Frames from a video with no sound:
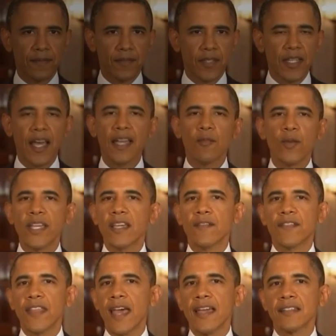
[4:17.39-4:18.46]
Tonight we
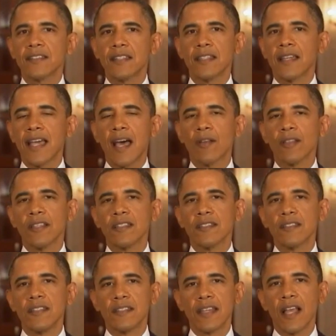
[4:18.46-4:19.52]
give thanks to the
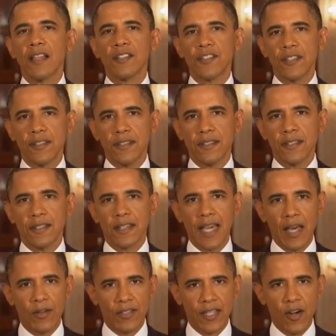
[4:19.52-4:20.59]
countless intelligence and
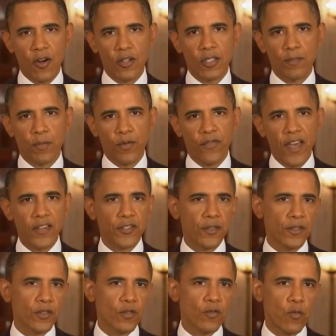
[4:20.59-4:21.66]
counterterrorism
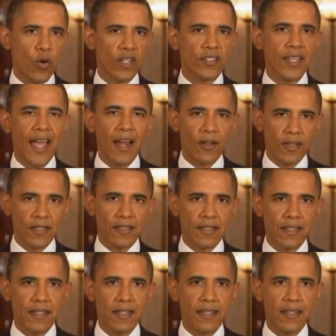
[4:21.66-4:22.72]
professionals who've worked
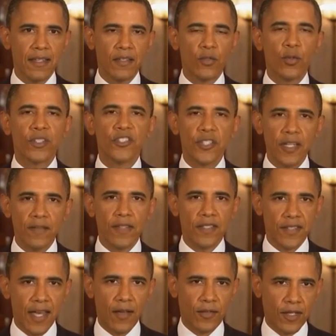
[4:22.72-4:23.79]
tirelessly to achieve
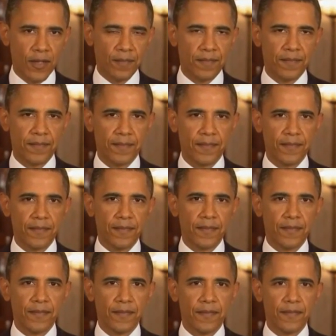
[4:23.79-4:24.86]
this outcome.
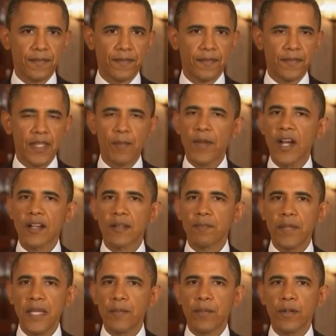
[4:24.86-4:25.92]
The American
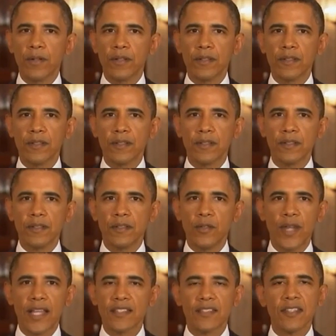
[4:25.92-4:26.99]
people do
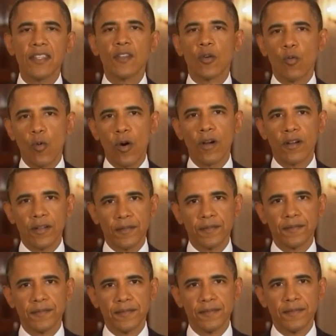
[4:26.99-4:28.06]
not see their work
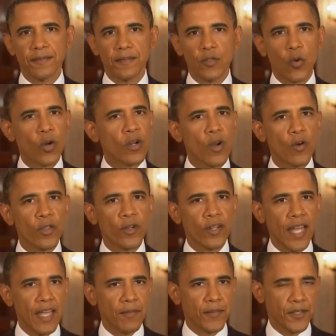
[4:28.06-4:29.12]
nor know their
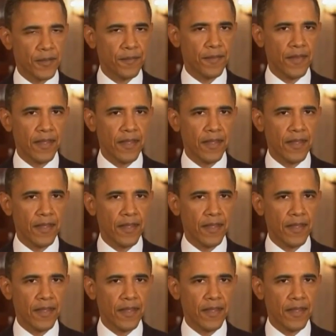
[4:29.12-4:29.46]
names,